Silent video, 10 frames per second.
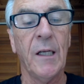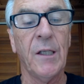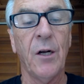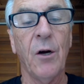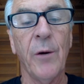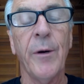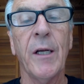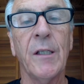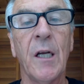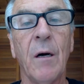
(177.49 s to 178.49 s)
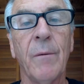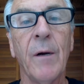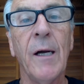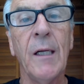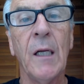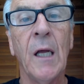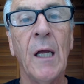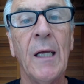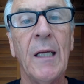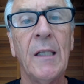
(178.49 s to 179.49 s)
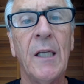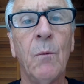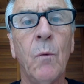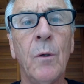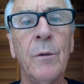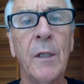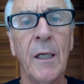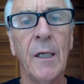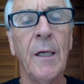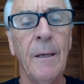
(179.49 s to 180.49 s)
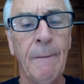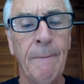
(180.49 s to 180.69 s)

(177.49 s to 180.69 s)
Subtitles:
Is it Herbert? Is he all right? Is he wounded?